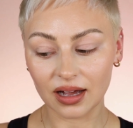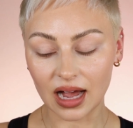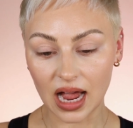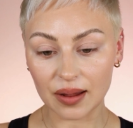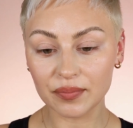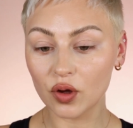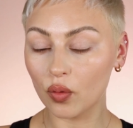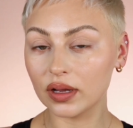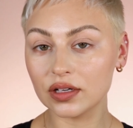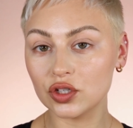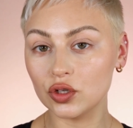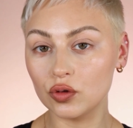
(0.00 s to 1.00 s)
I'm
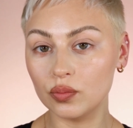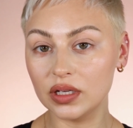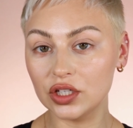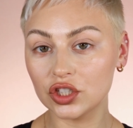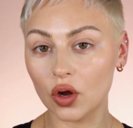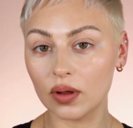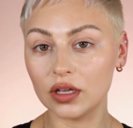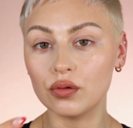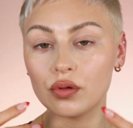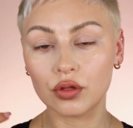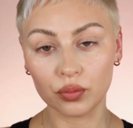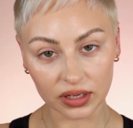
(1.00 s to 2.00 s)
going to be showing you
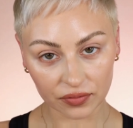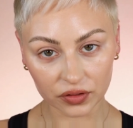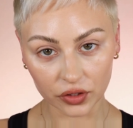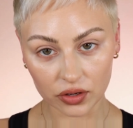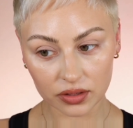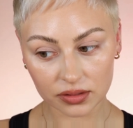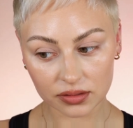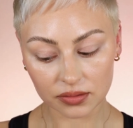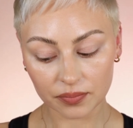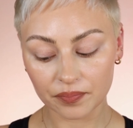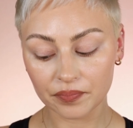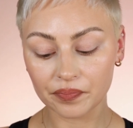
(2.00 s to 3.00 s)
3 different looks
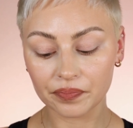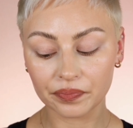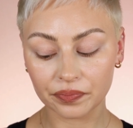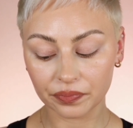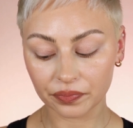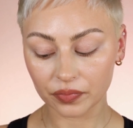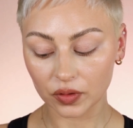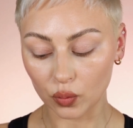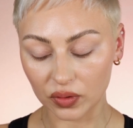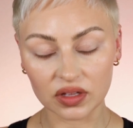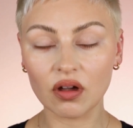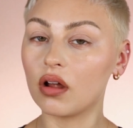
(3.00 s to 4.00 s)

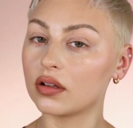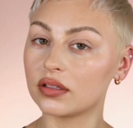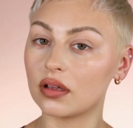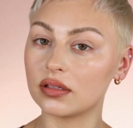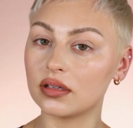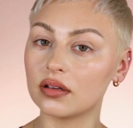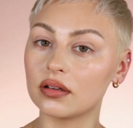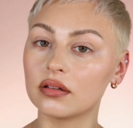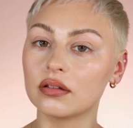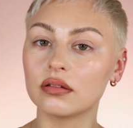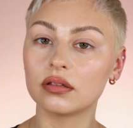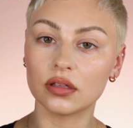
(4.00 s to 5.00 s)
with the Anastasia
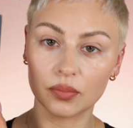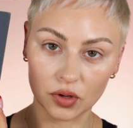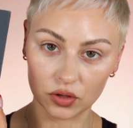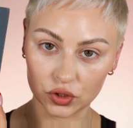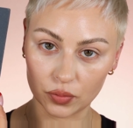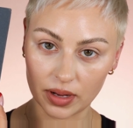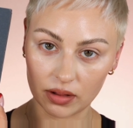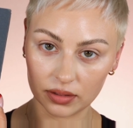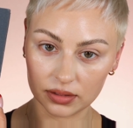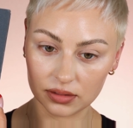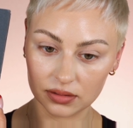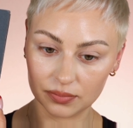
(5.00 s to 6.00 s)
Subculture
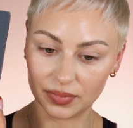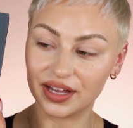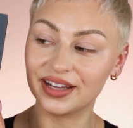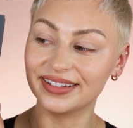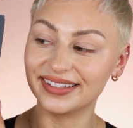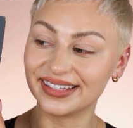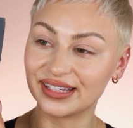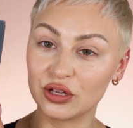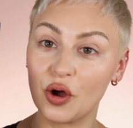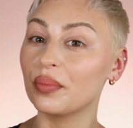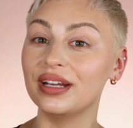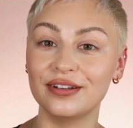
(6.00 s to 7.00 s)
palette because
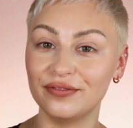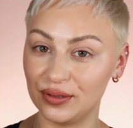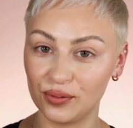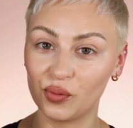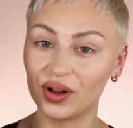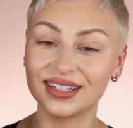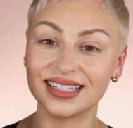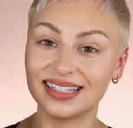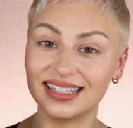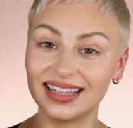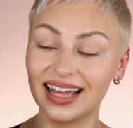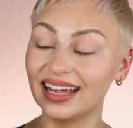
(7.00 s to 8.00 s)
so many of you wanted to
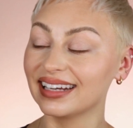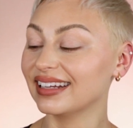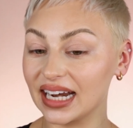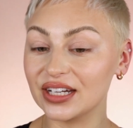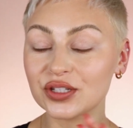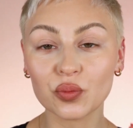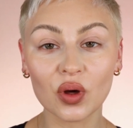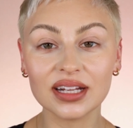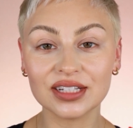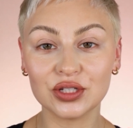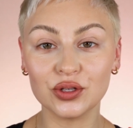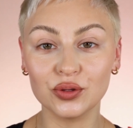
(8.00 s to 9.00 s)
see that. And I just
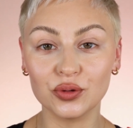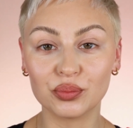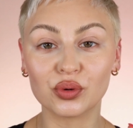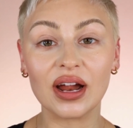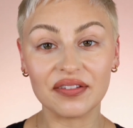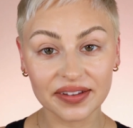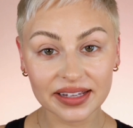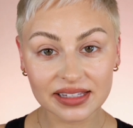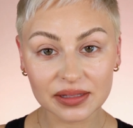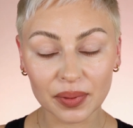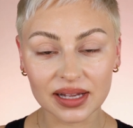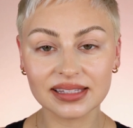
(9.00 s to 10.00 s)
wanted to
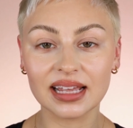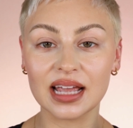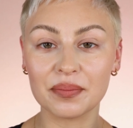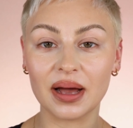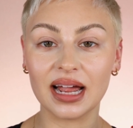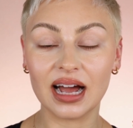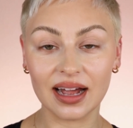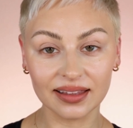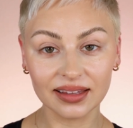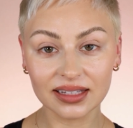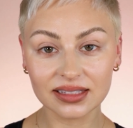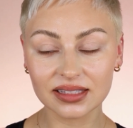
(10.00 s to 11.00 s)
preface by saying my
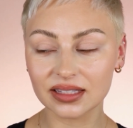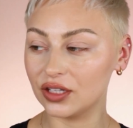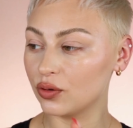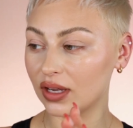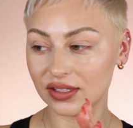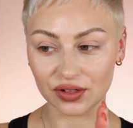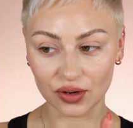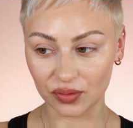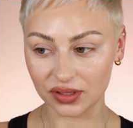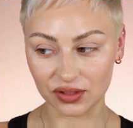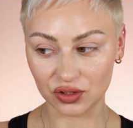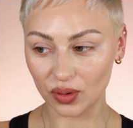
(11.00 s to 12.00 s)
eyelids, you guys know
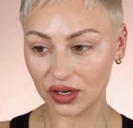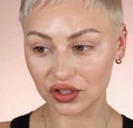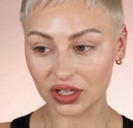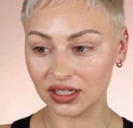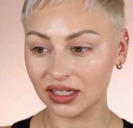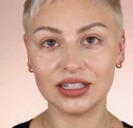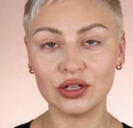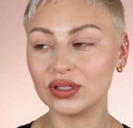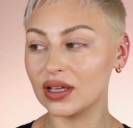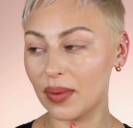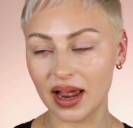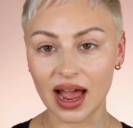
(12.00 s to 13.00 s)
the situation.
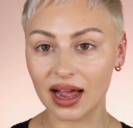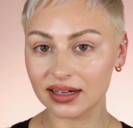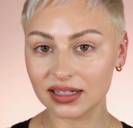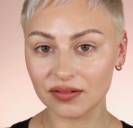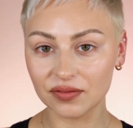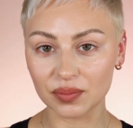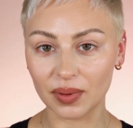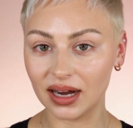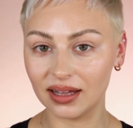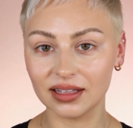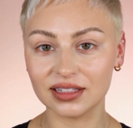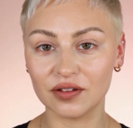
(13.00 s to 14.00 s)
Using my actives, my
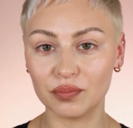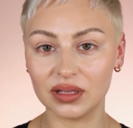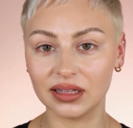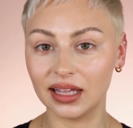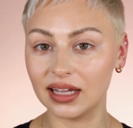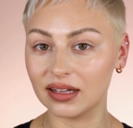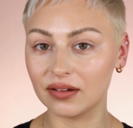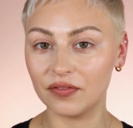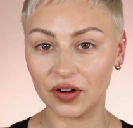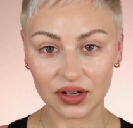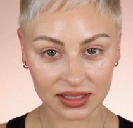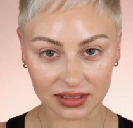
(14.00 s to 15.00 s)
eyelids have been like
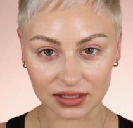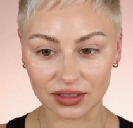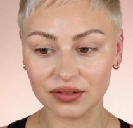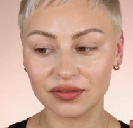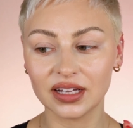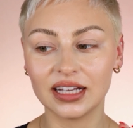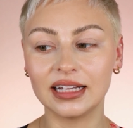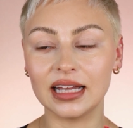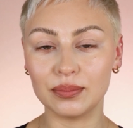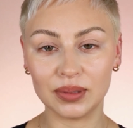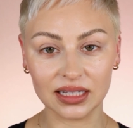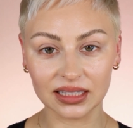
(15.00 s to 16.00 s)
very sensitive
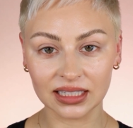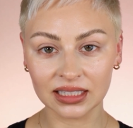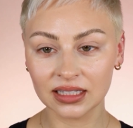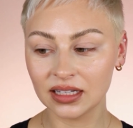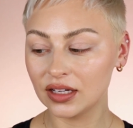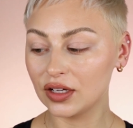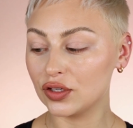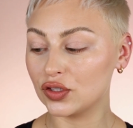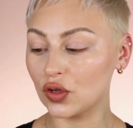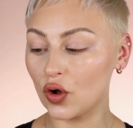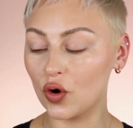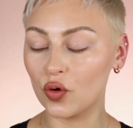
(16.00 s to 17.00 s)
and peeling.
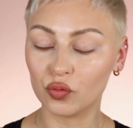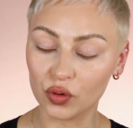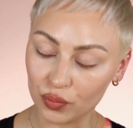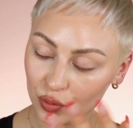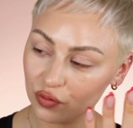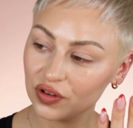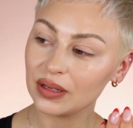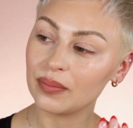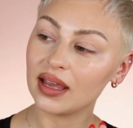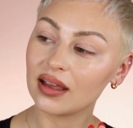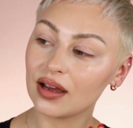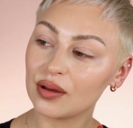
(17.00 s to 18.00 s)
So removing
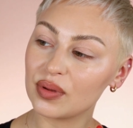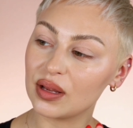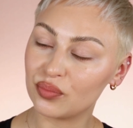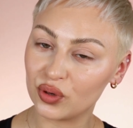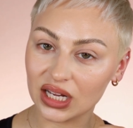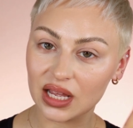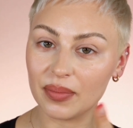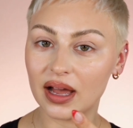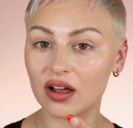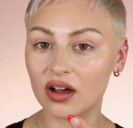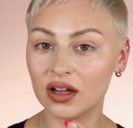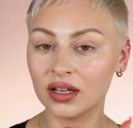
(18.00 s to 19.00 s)
makeup and putting it
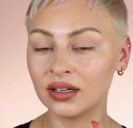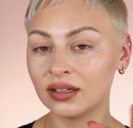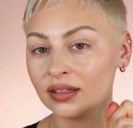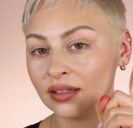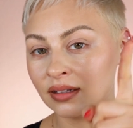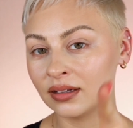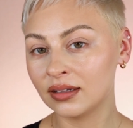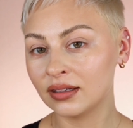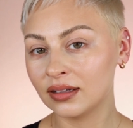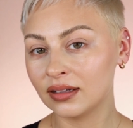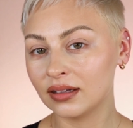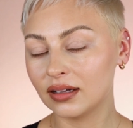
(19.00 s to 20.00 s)
back on,
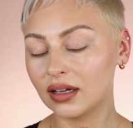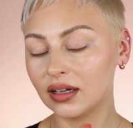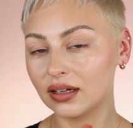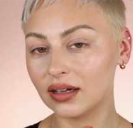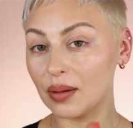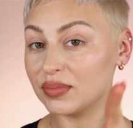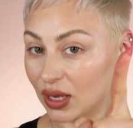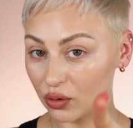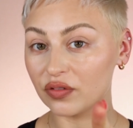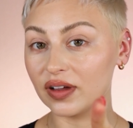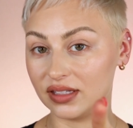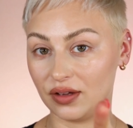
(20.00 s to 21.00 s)
I'm
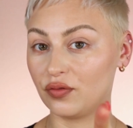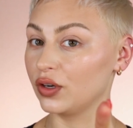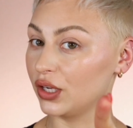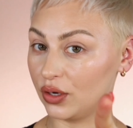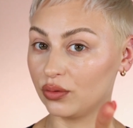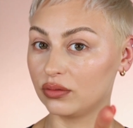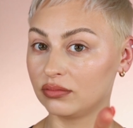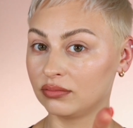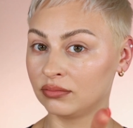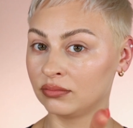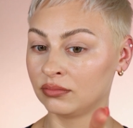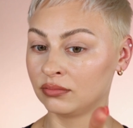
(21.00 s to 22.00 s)
sacrificing for you.
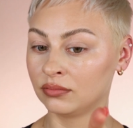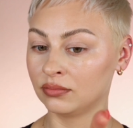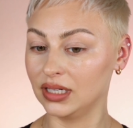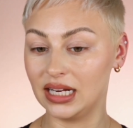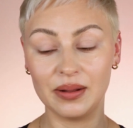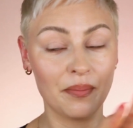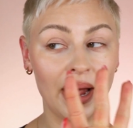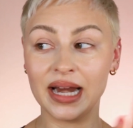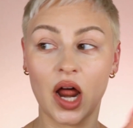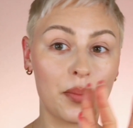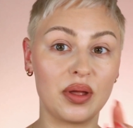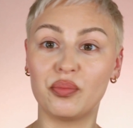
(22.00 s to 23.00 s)
It might
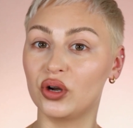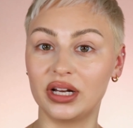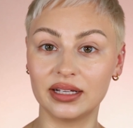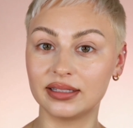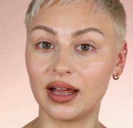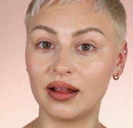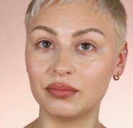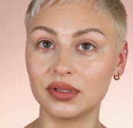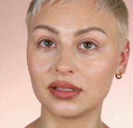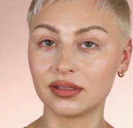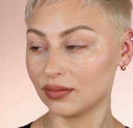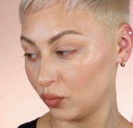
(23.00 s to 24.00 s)
not be pretty at
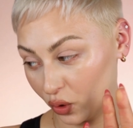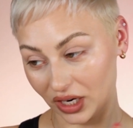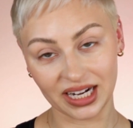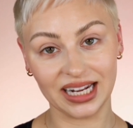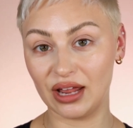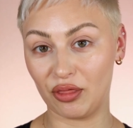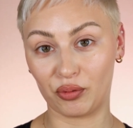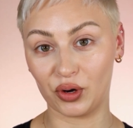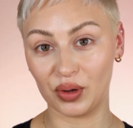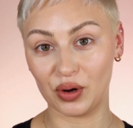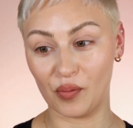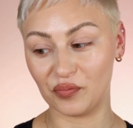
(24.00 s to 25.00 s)
times. We're gonna get through
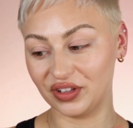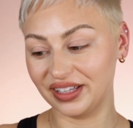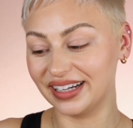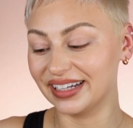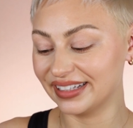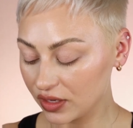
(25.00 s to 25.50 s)
it, hopefully.